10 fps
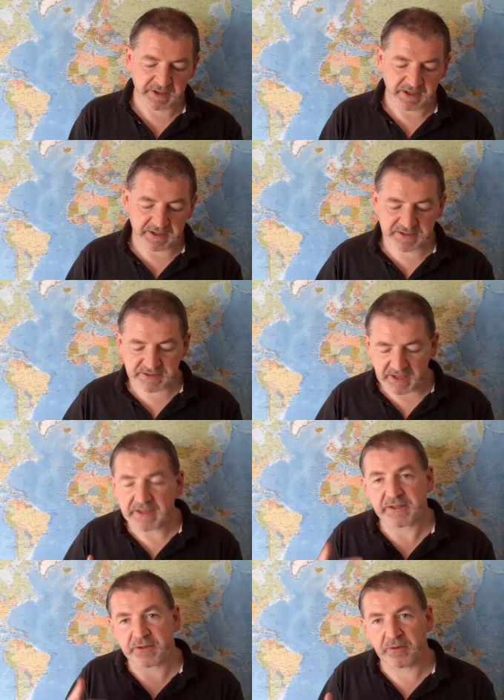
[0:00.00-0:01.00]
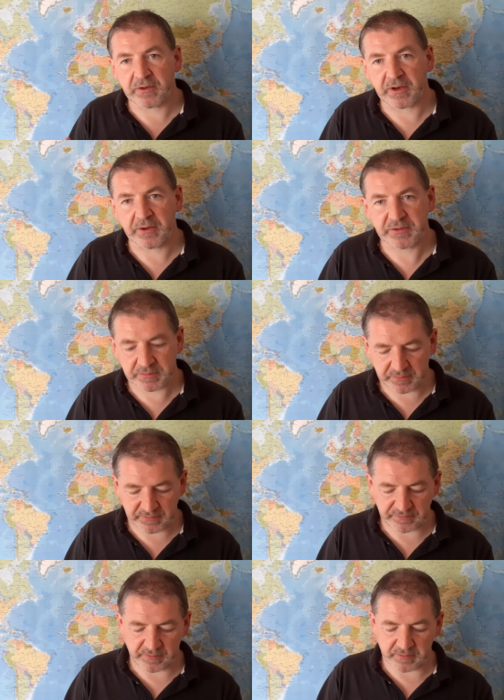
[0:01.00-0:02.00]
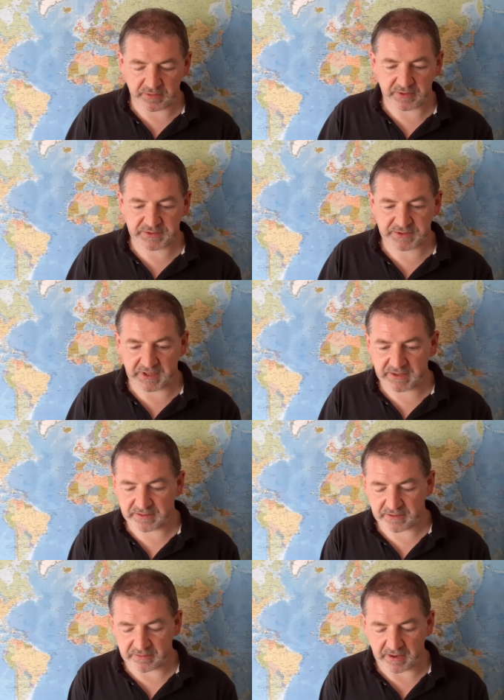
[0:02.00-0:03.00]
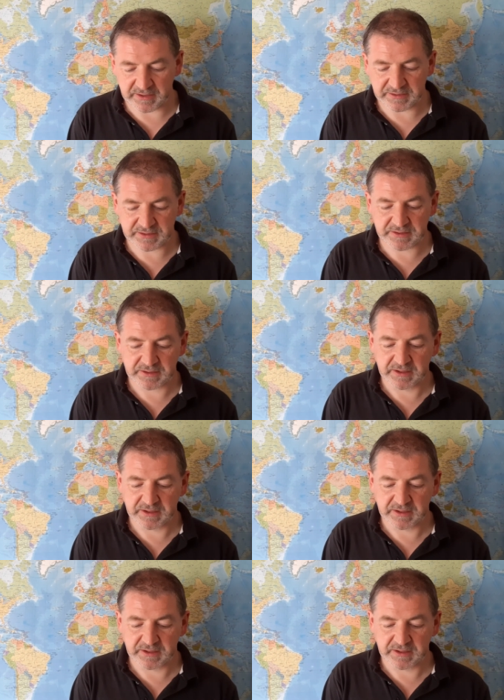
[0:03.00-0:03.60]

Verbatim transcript: He set it all out before us in Christ,